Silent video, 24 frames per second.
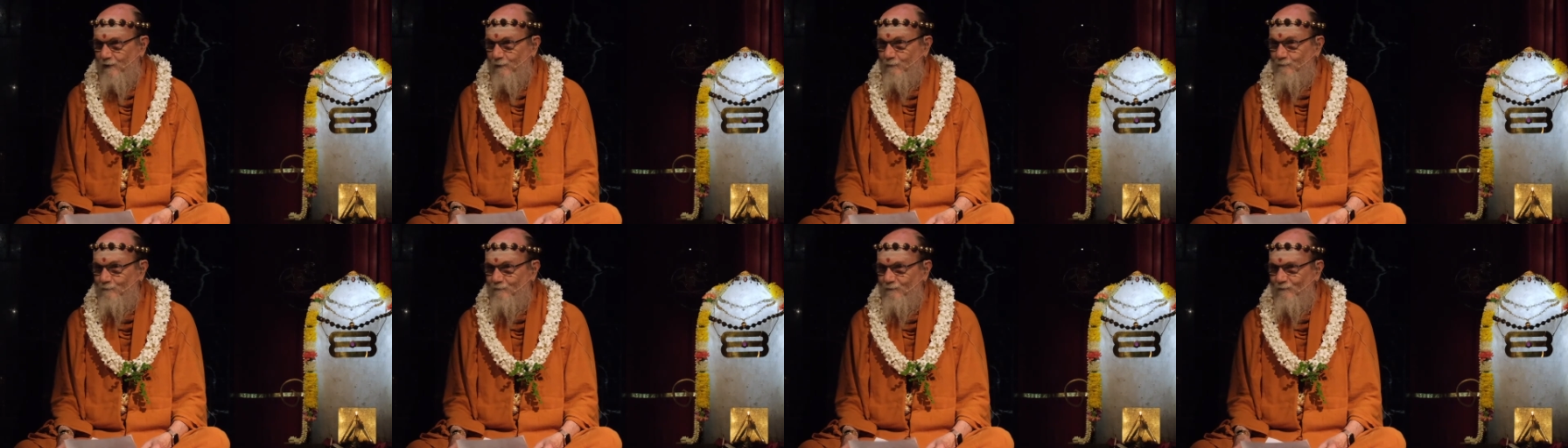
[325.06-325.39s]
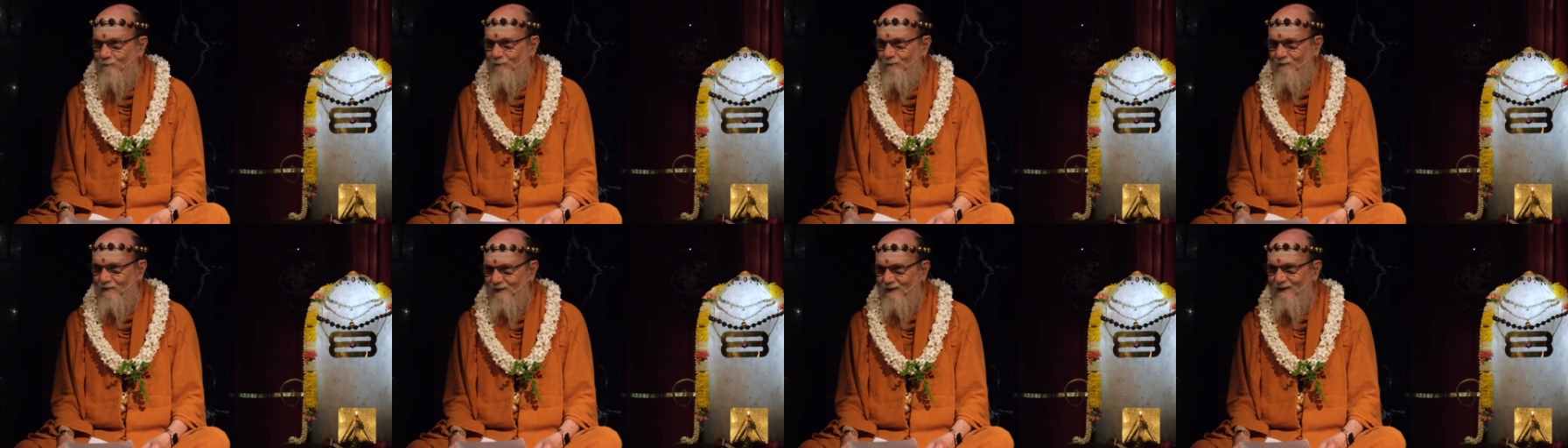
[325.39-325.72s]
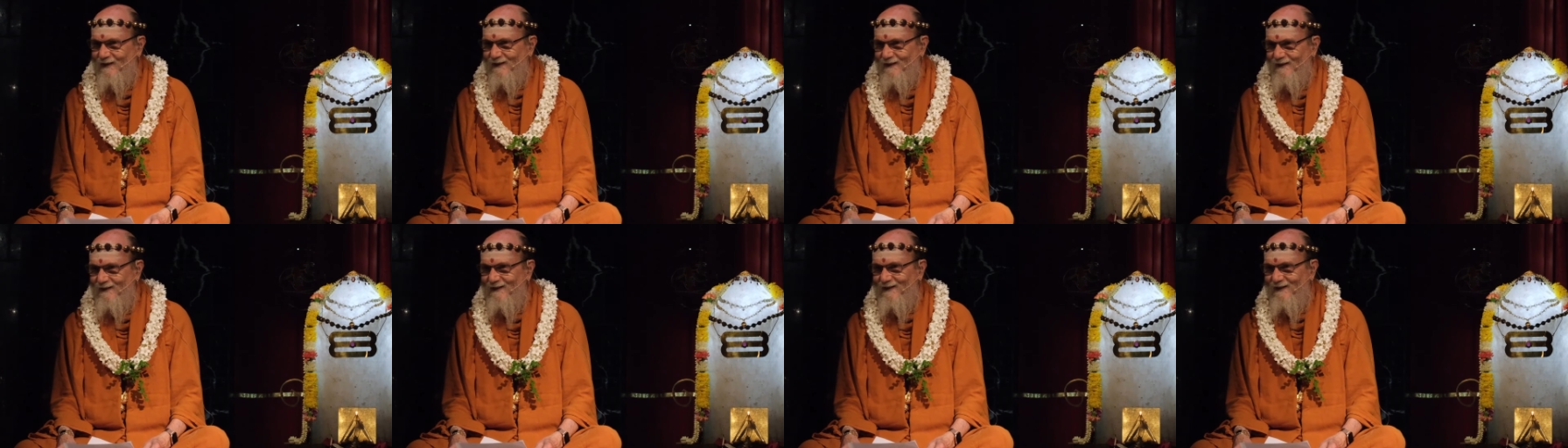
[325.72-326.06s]
them.
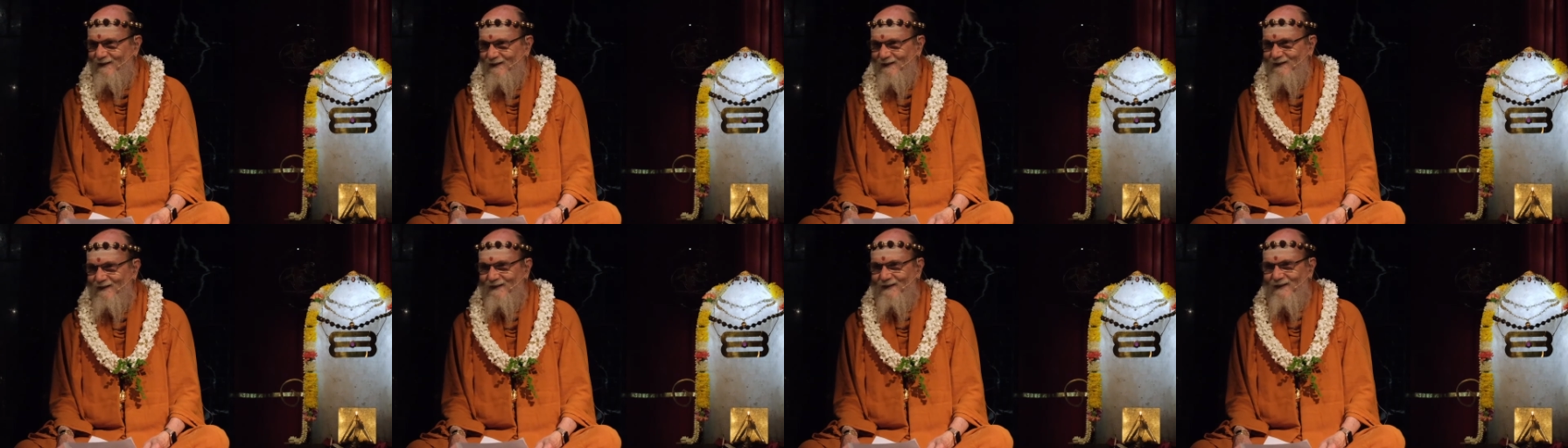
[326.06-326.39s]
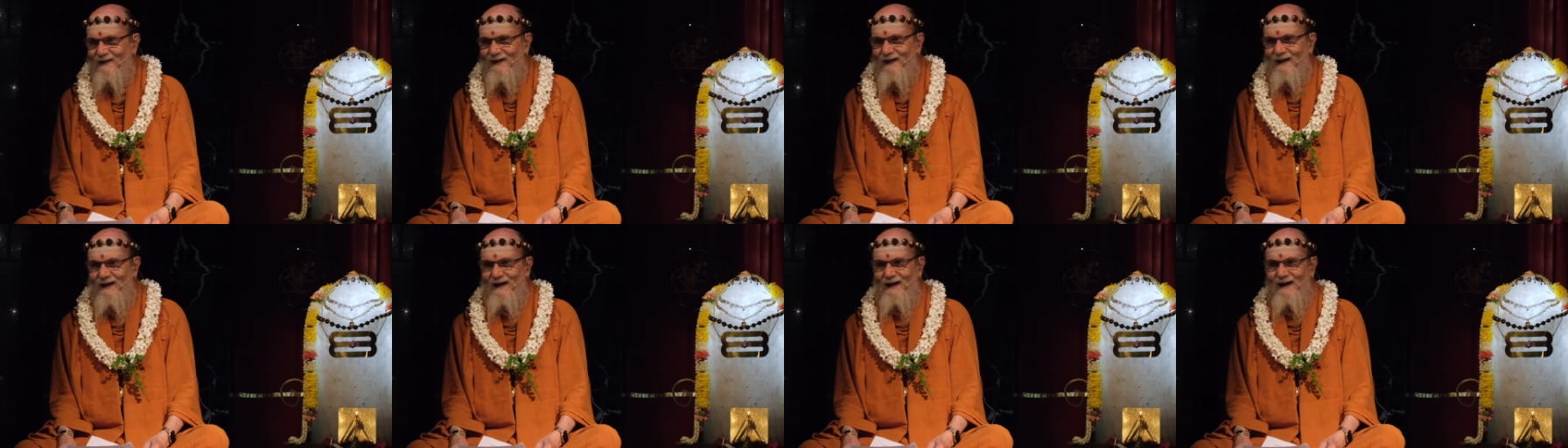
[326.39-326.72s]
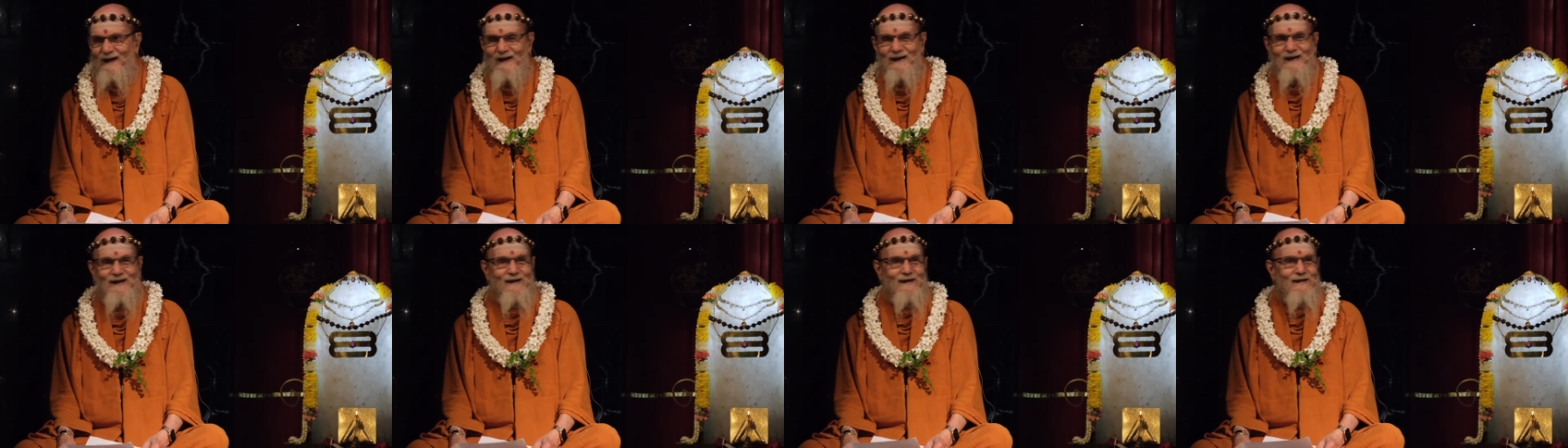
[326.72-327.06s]

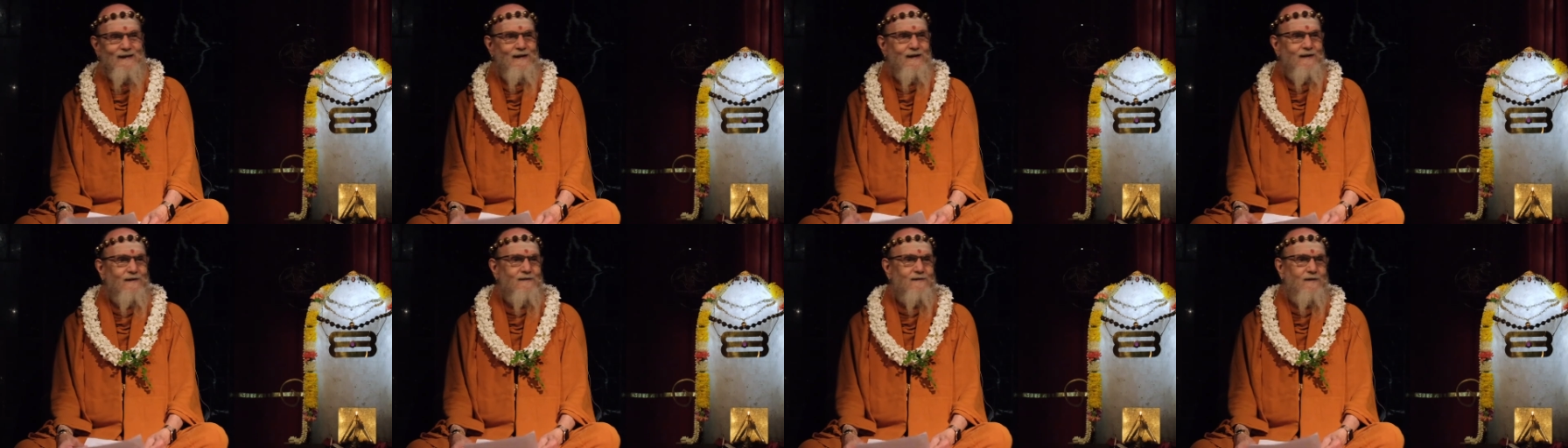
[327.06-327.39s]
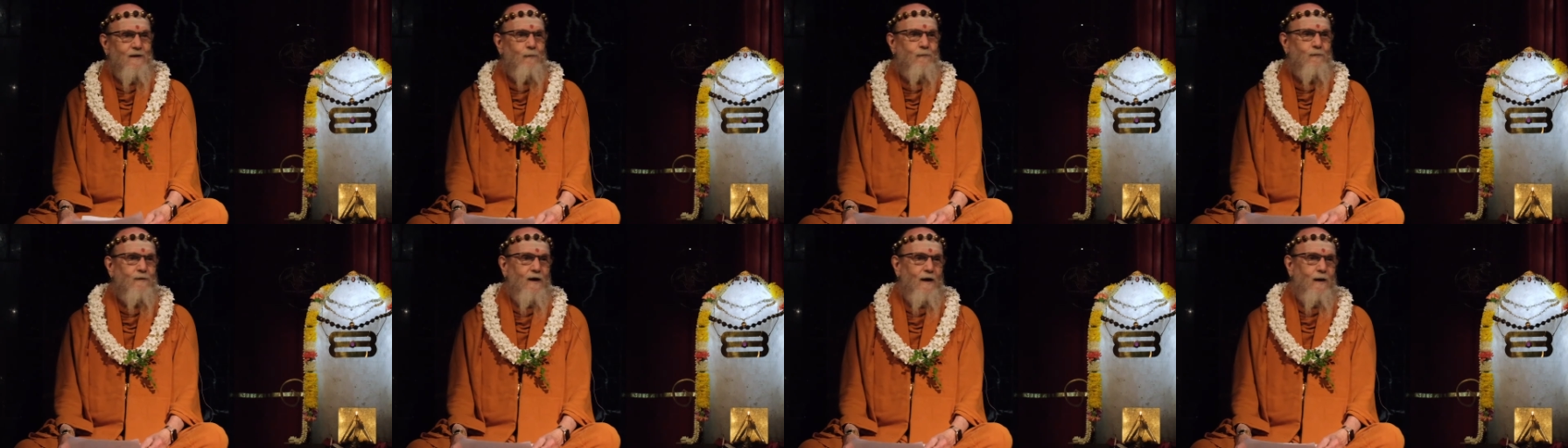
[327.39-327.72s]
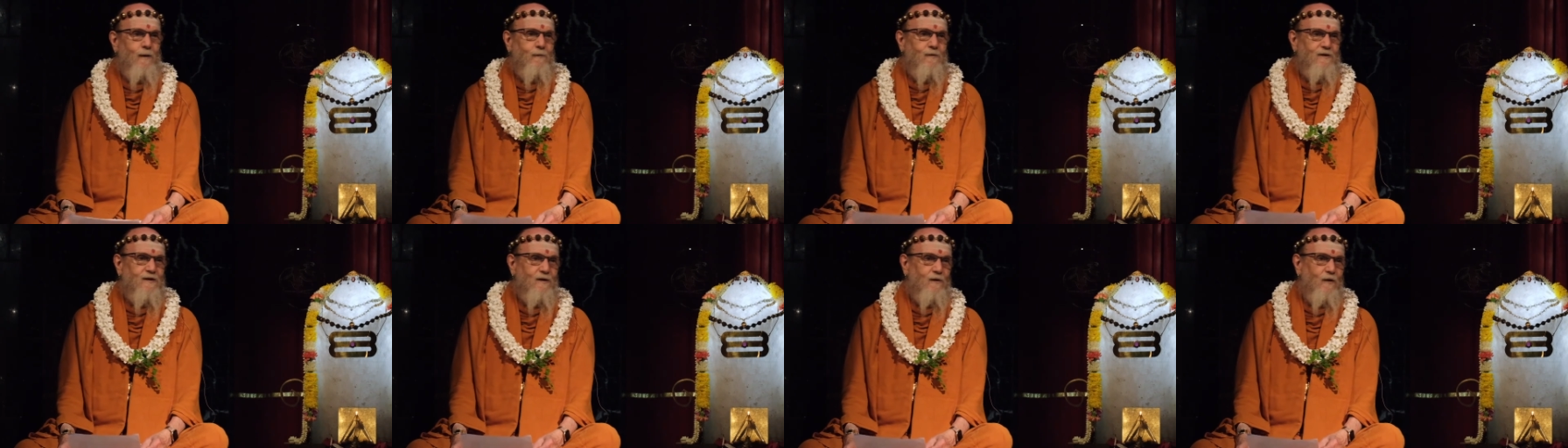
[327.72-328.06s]
And
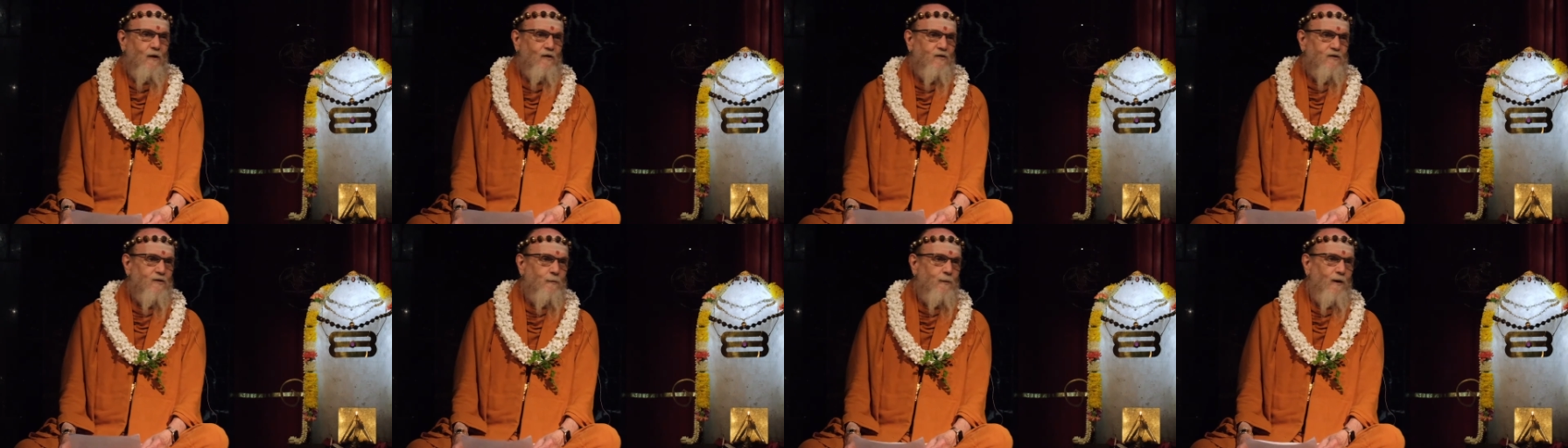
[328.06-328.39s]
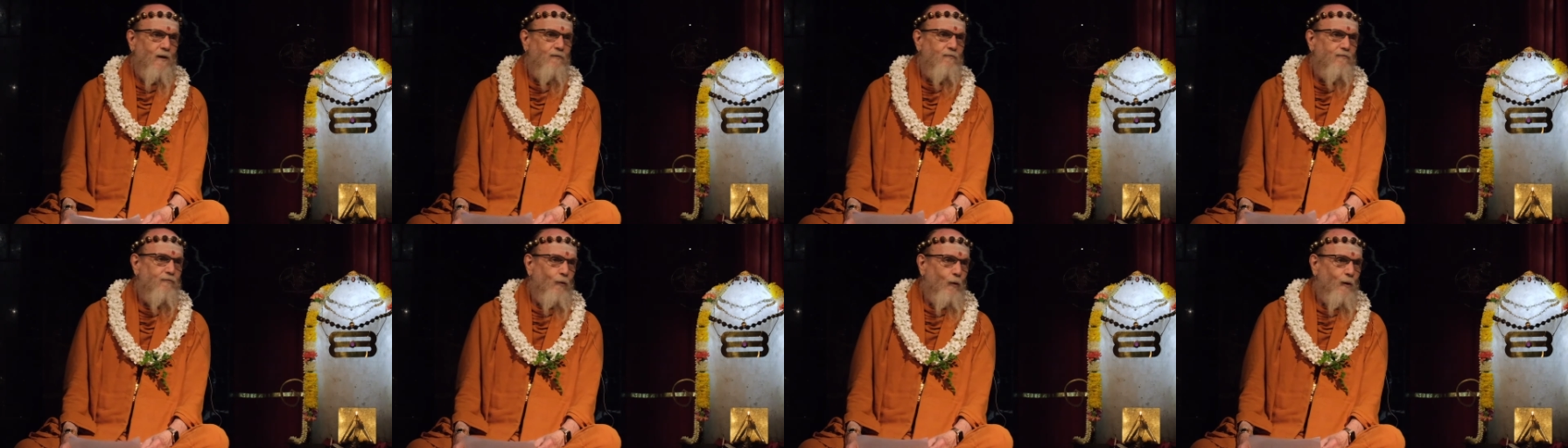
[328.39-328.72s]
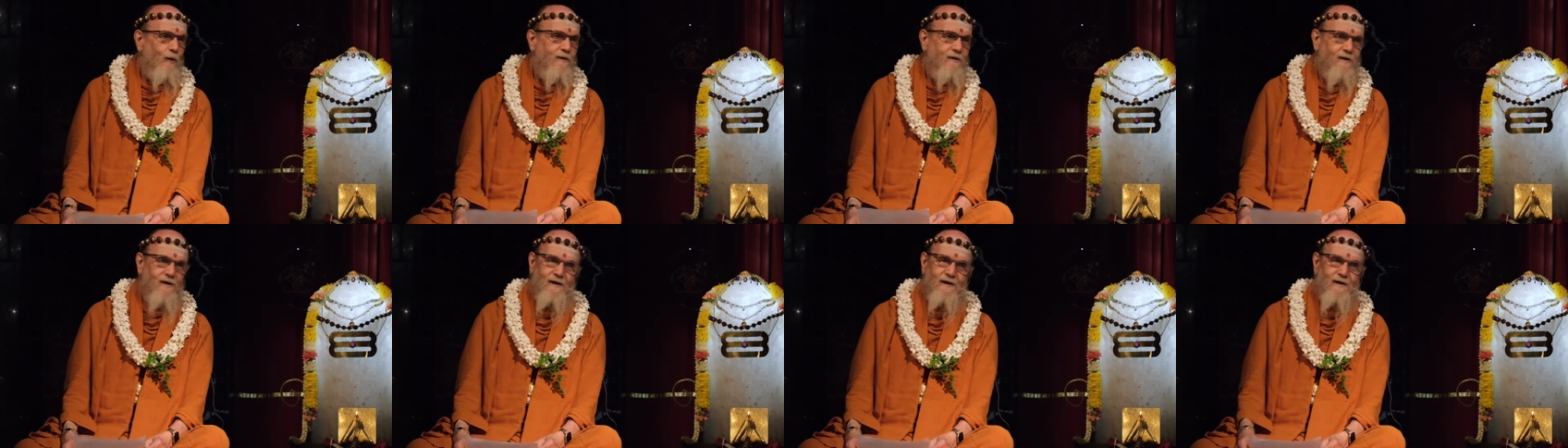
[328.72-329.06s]
sometimes he talks about
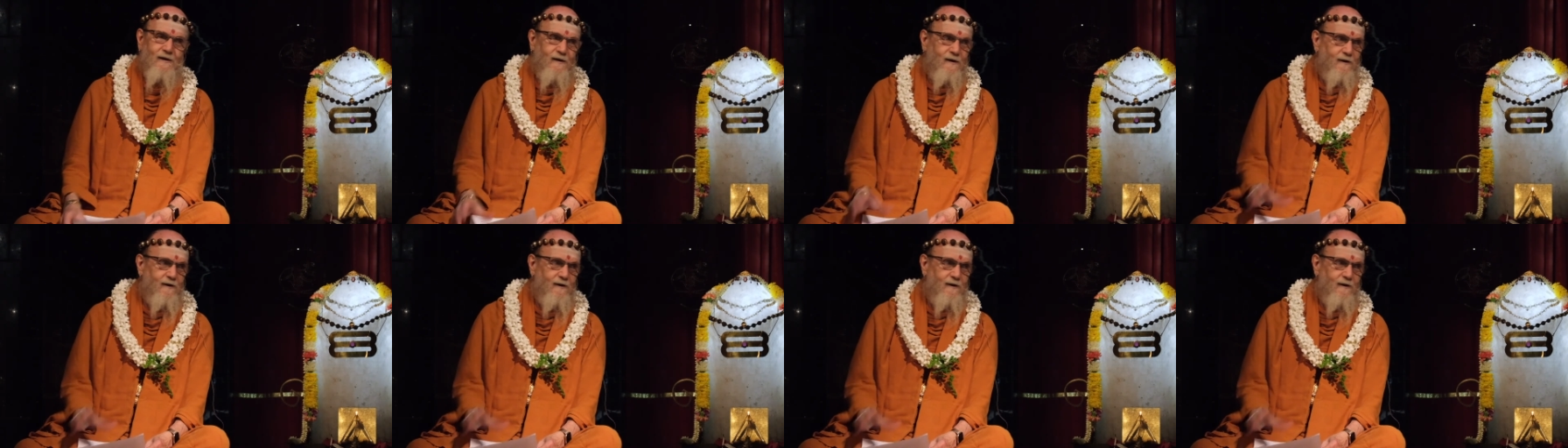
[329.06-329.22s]
14,